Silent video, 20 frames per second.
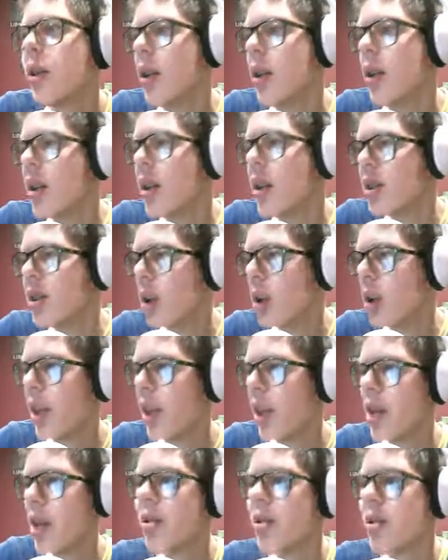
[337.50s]
So
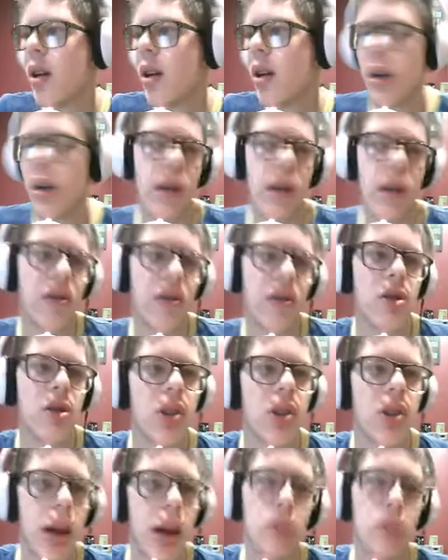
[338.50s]
that is not a function
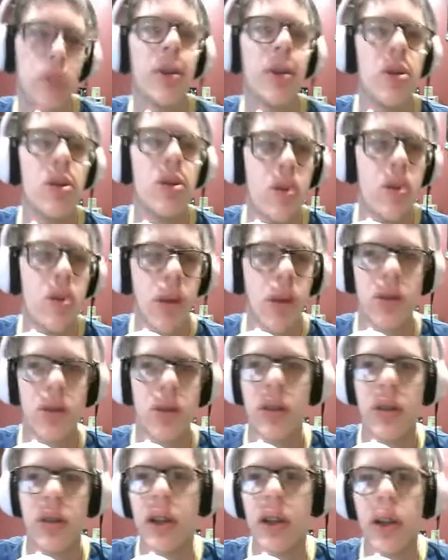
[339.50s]
I will be using
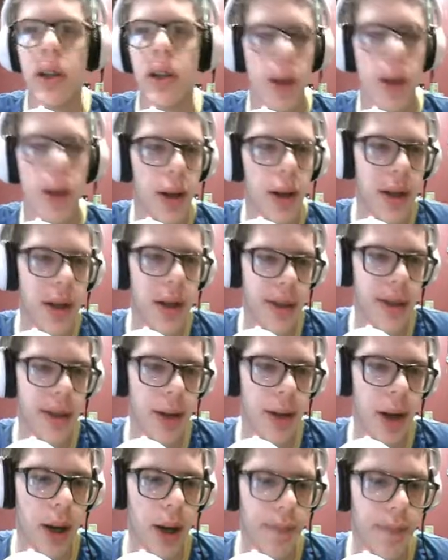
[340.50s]
personally.
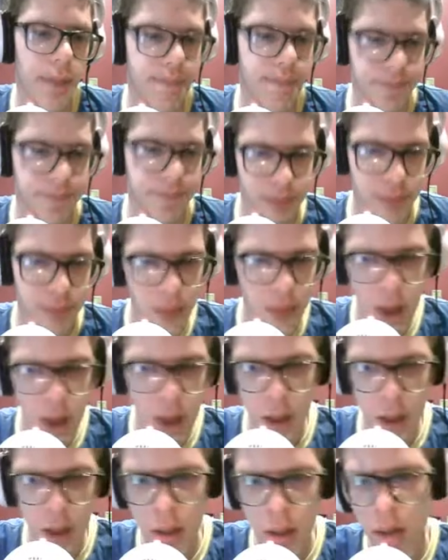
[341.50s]
And
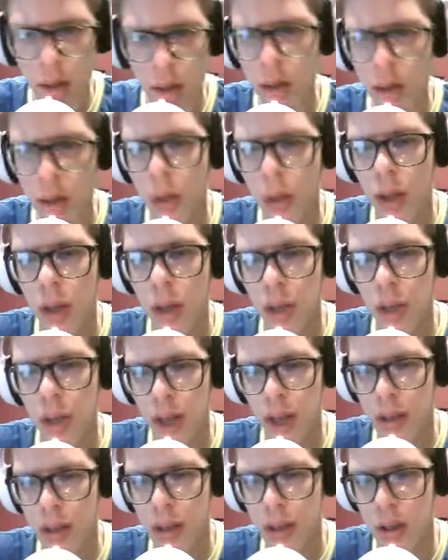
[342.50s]
then along the bottom it
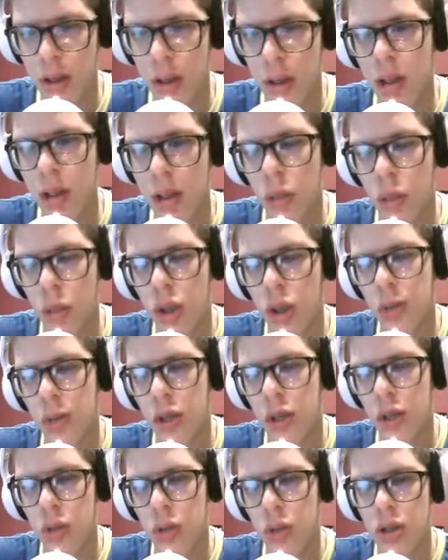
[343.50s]
has, again,
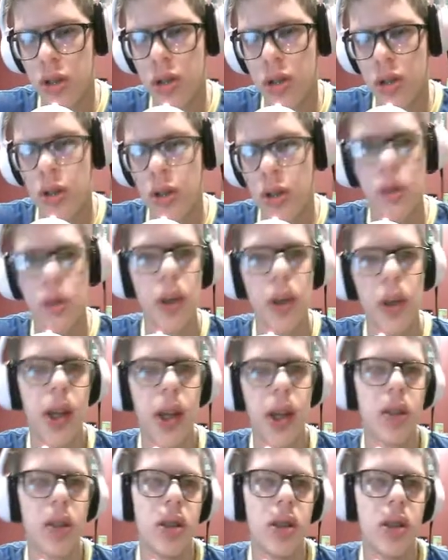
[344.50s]
workspace switcher, quick
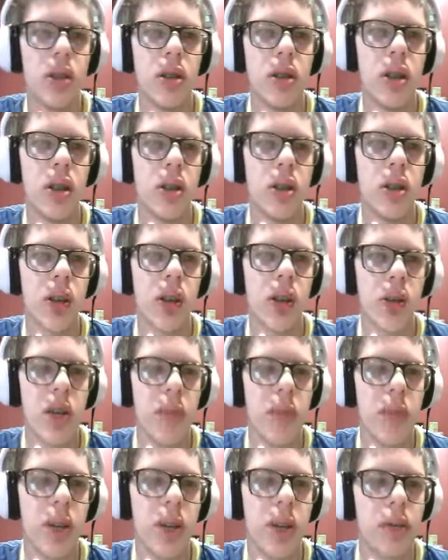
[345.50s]
access to your trash
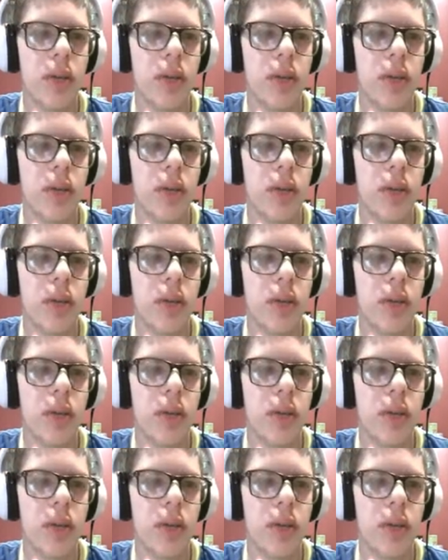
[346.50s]
bin.